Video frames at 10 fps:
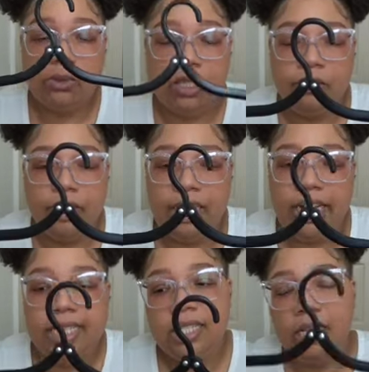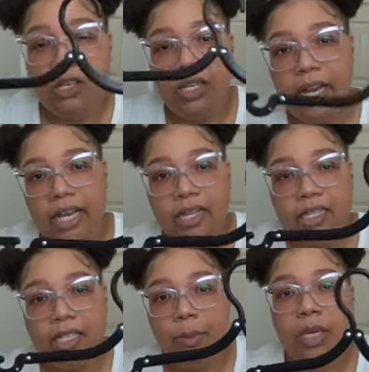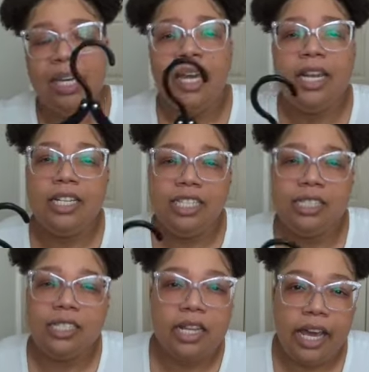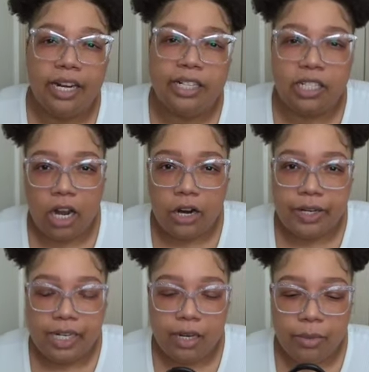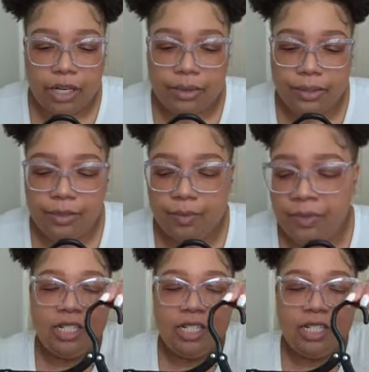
which is very nice, and then you can hang these up in addition to the hangers that already come in your room.